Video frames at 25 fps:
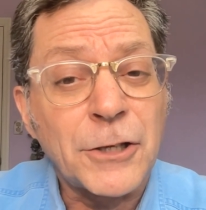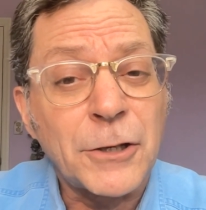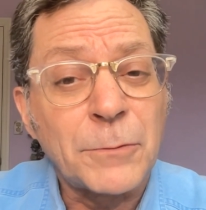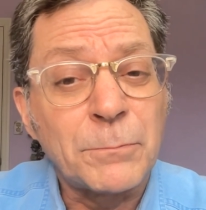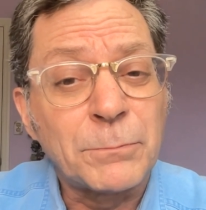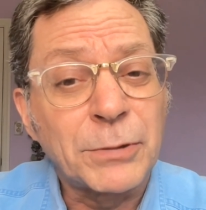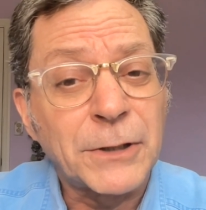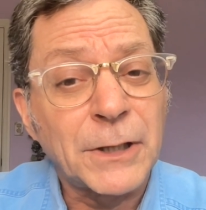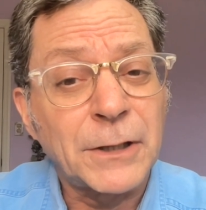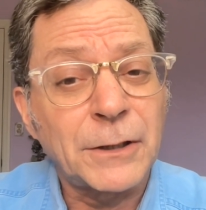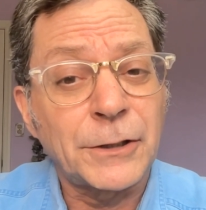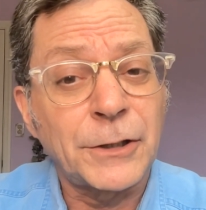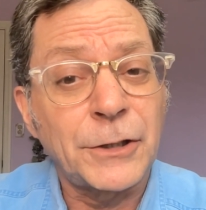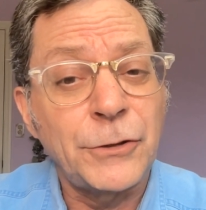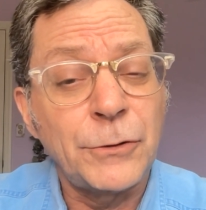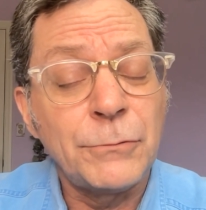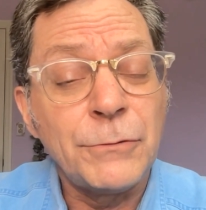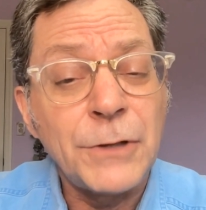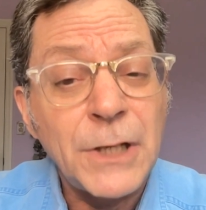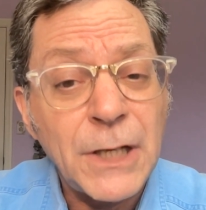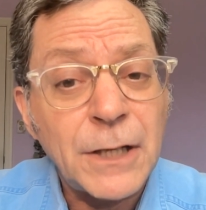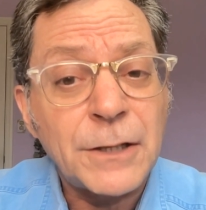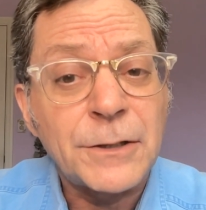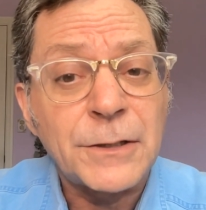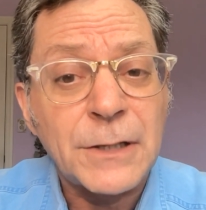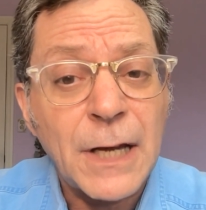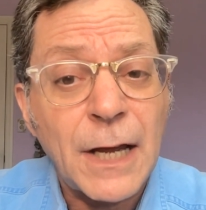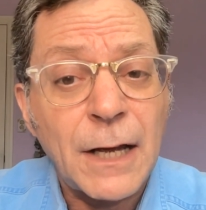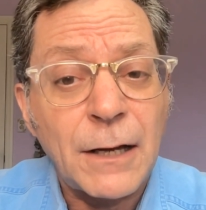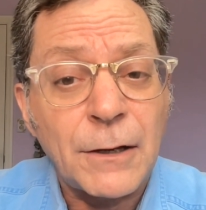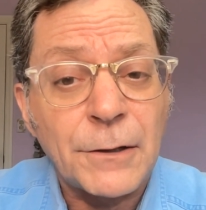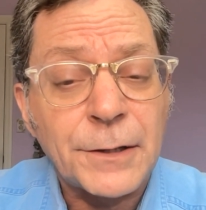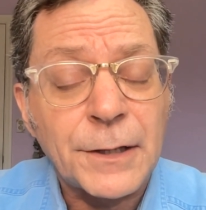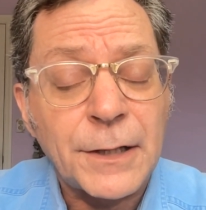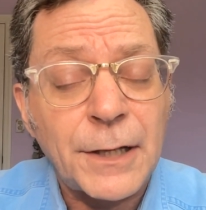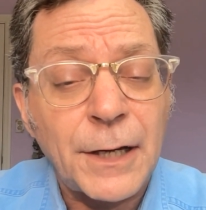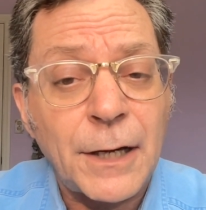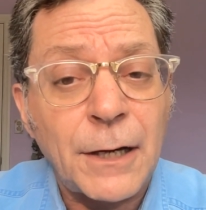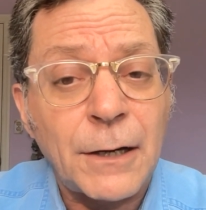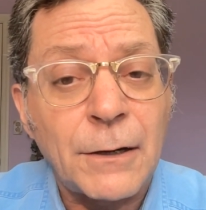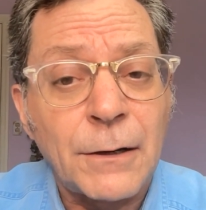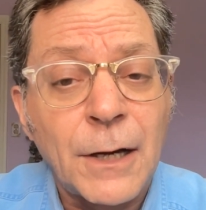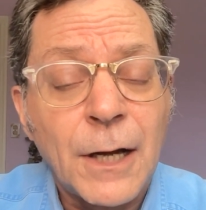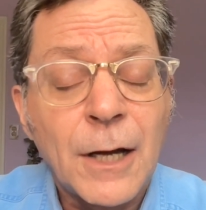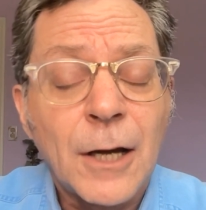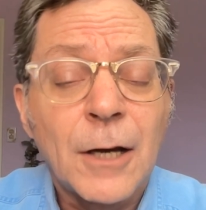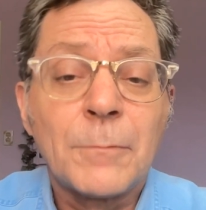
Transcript: completely unique to healthcare,